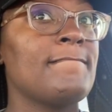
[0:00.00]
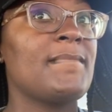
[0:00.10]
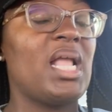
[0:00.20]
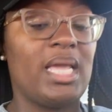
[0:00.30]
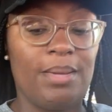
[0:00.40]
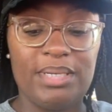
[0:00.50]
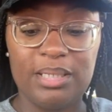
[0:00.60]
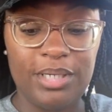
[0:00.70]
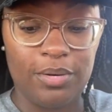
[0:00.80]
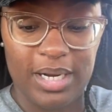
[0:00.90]
and give me
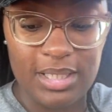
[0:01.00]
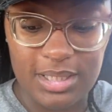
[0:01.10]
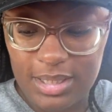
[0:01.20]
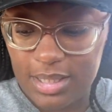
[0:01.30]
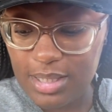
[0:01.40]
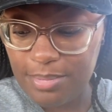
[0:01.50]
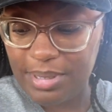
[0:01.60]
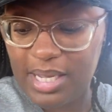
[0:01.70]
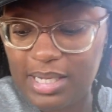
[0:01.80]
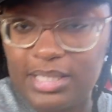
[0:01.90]
some donuts
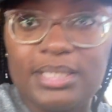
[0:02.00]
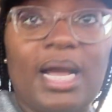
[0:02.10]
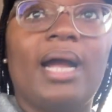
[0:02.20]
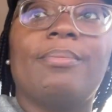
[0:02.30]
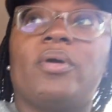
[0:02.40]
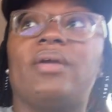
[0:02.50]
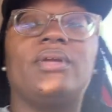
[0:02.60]
because I'm craving